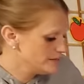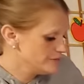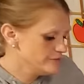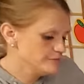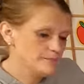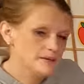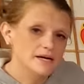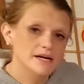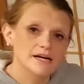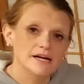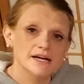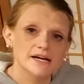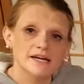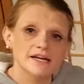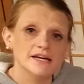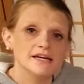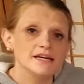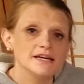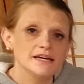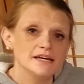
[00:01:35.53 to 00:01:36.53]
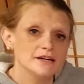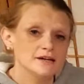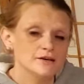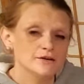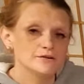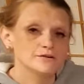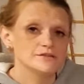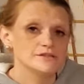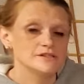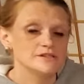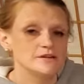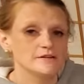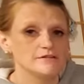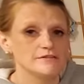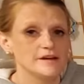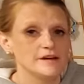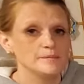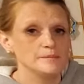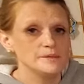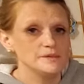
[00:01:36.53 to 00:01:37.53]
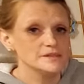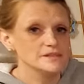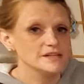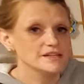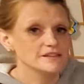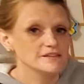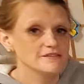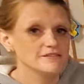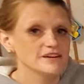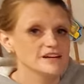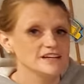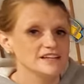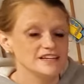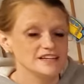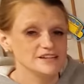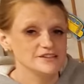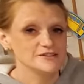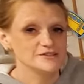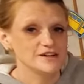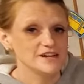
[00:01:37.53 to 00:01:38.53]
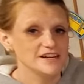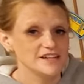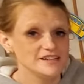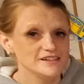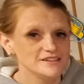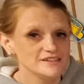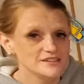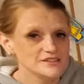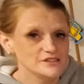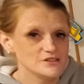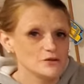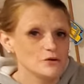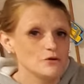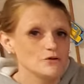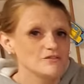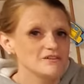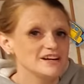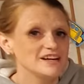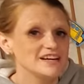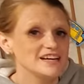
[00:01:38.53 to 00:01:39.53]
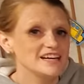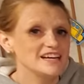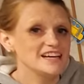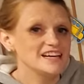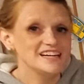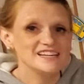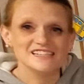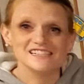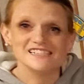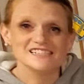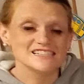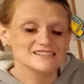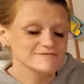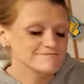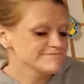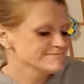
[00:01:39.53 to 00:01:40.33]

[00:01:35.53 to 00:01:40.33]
of my kiddos and their families like the Vikings, right? Skol Vikings.